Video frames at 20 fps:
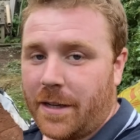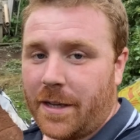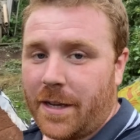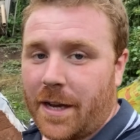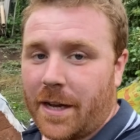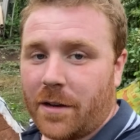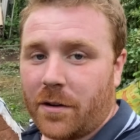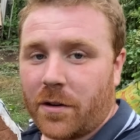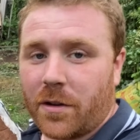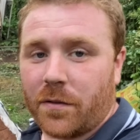
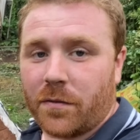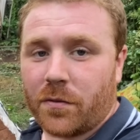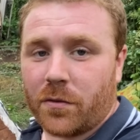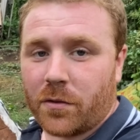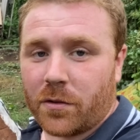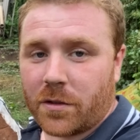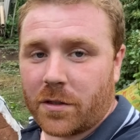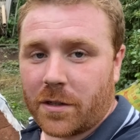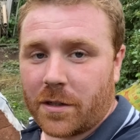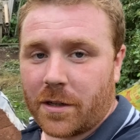yeah, looking
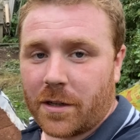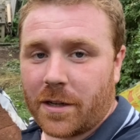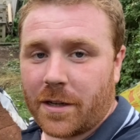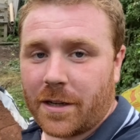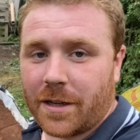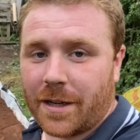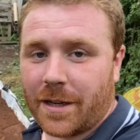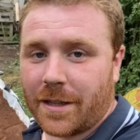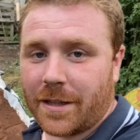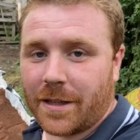forward to
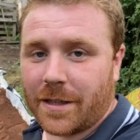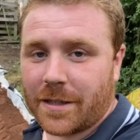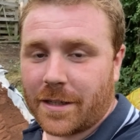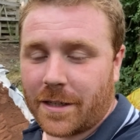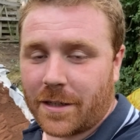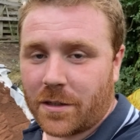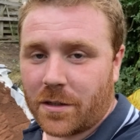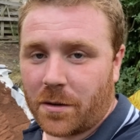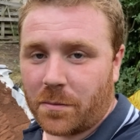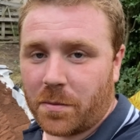letting this
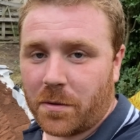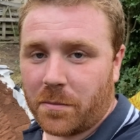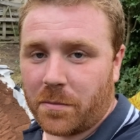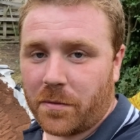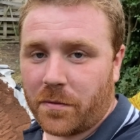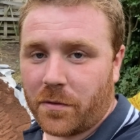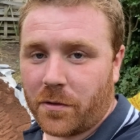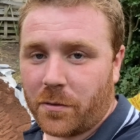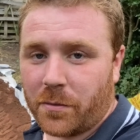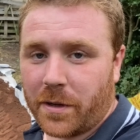thing top up
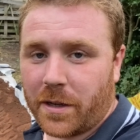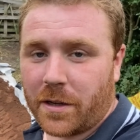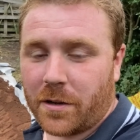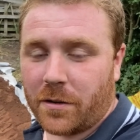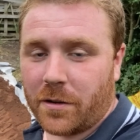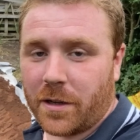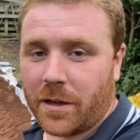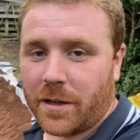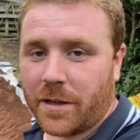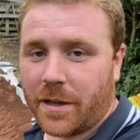before we
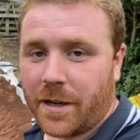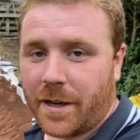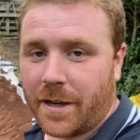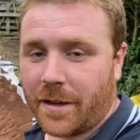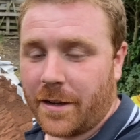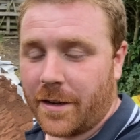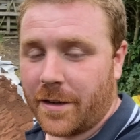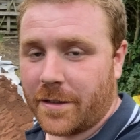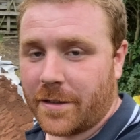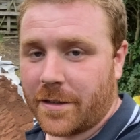call it a
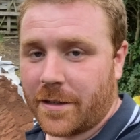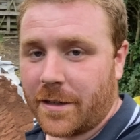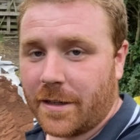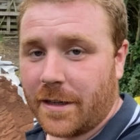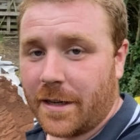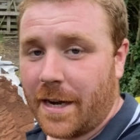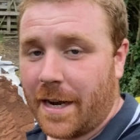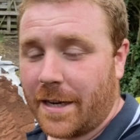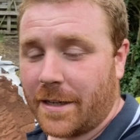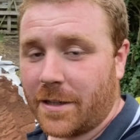day at
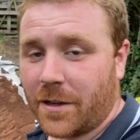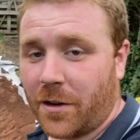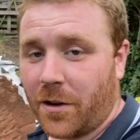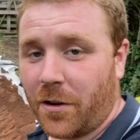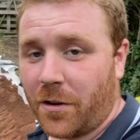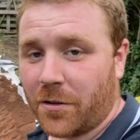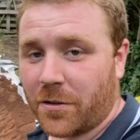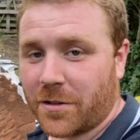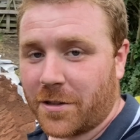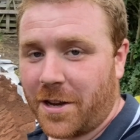8 o'clock.